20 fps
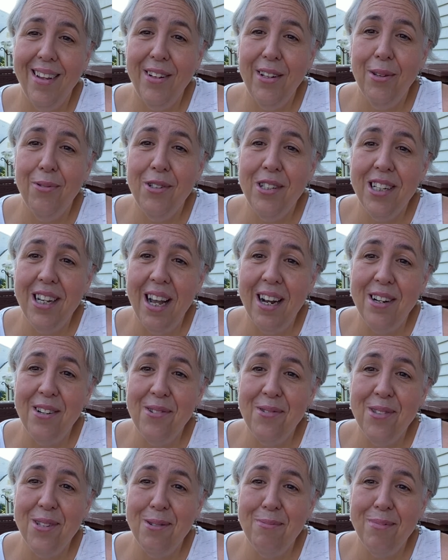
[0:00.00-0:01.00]
do what you gotta
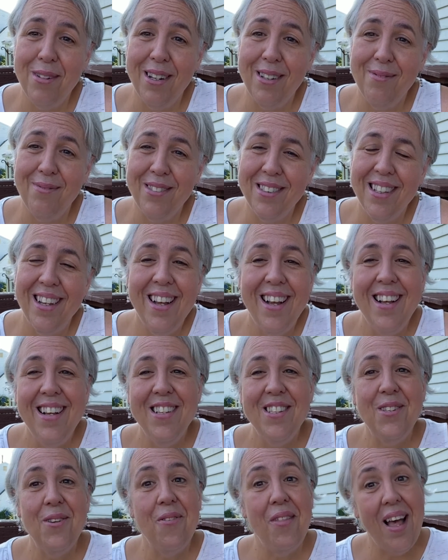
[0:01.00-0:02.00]
do sometimes.
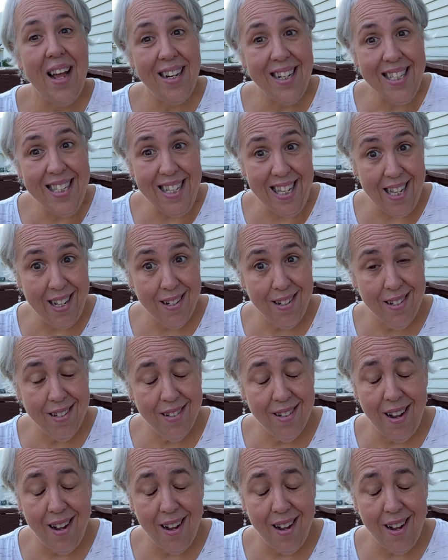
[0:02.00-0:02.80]
So that is it.